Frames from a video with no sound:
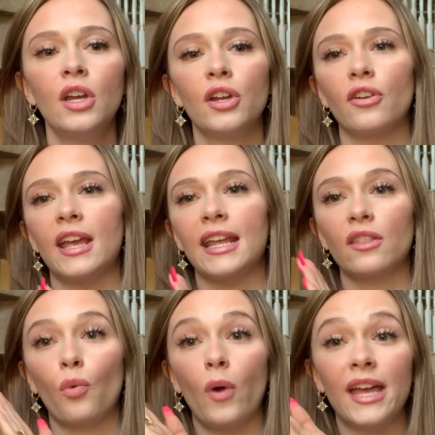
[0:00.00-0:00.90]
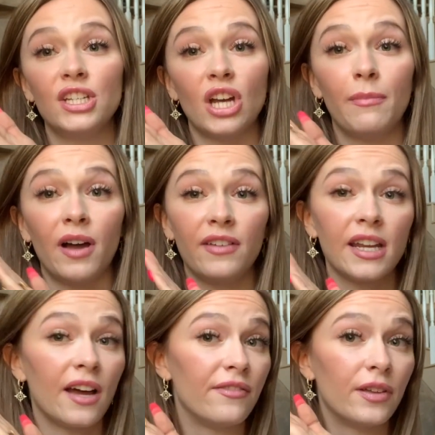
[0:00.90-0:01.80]
creating the wedge above it
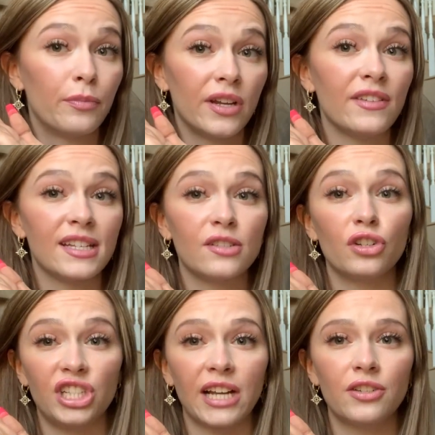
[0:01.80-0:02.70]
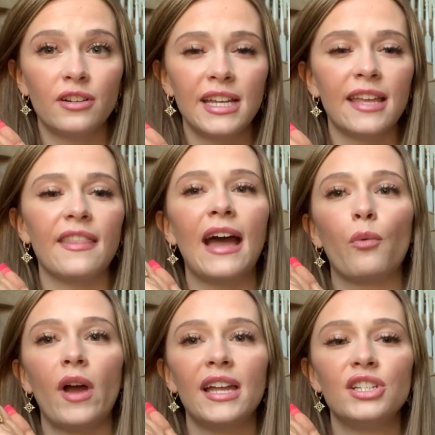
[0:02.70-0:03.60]
of the previous trajectory, and that
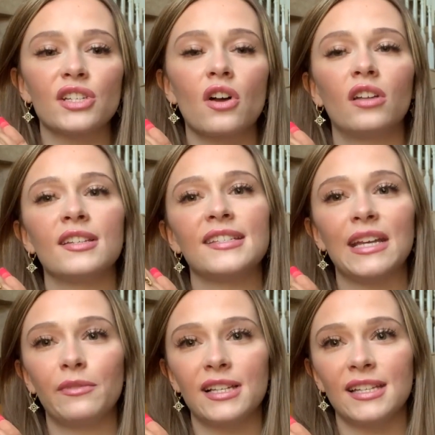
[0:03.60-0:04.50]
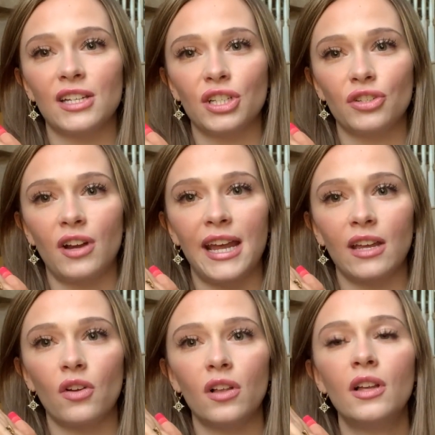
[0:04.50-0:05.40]
wedge is called a stabilization
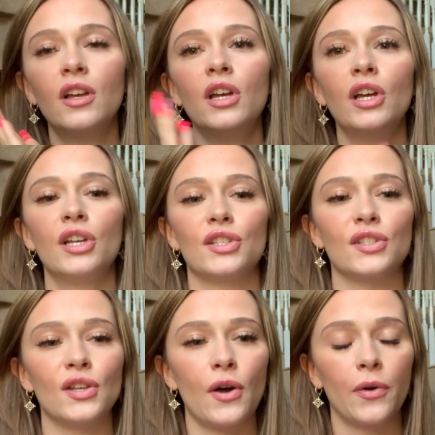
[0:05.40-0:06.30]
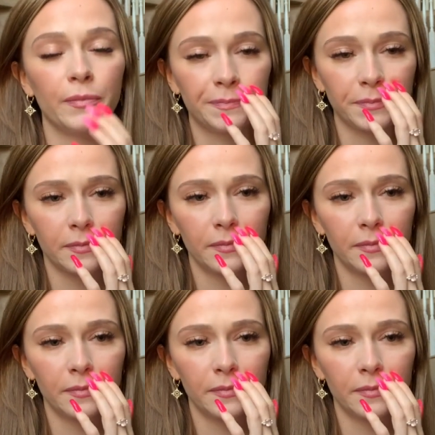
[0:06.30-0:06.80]
triangle. So